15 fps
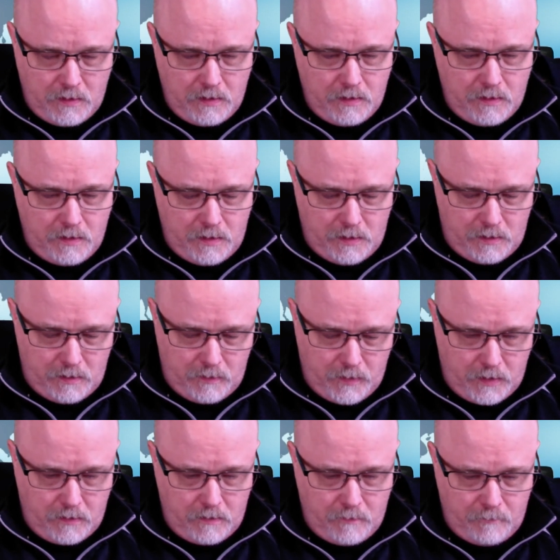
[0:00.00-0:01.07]
There we
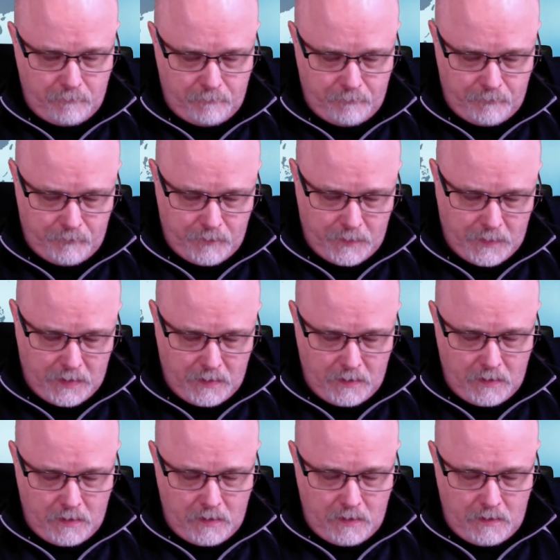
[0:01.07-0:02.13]
go.
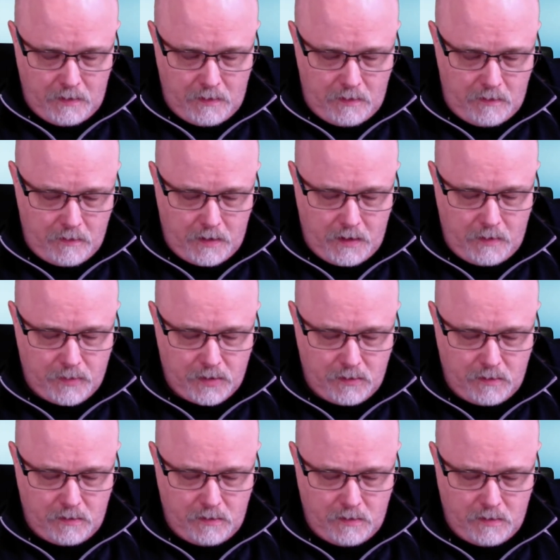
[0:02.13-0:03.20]
Another capsule.